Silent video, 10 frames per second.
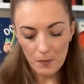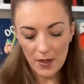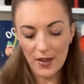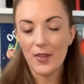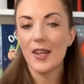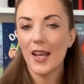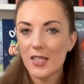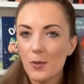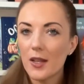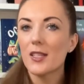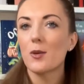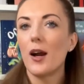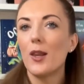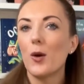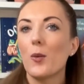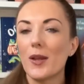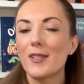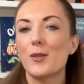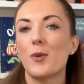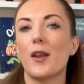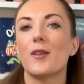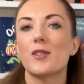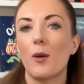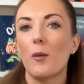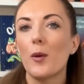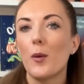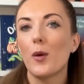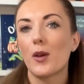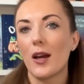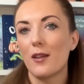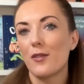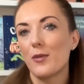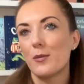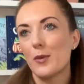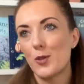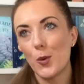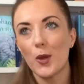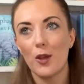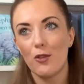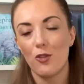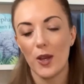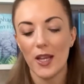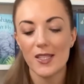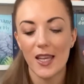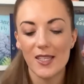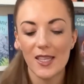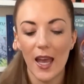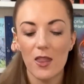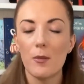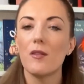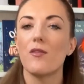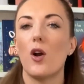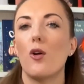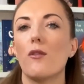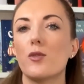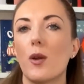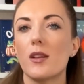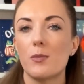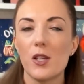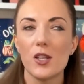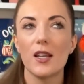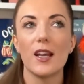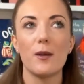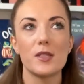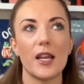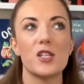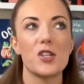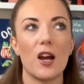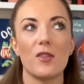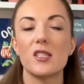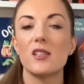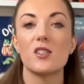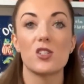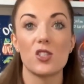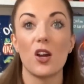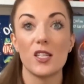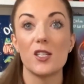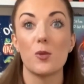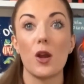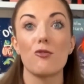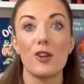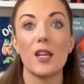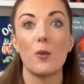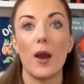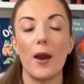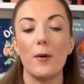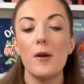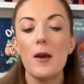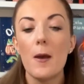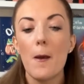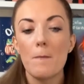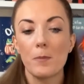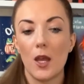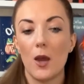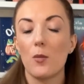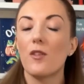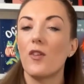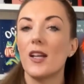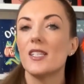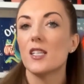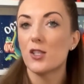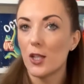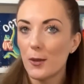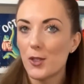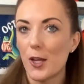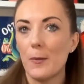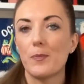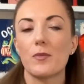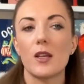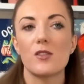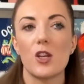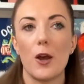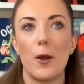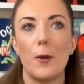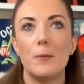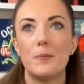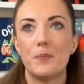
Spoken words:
Now the next one is quite a long-winded one, so I will kind of talk you through it. It's getting them involved, especially at Leo's age now. This is starting to work really well with finding a solution. So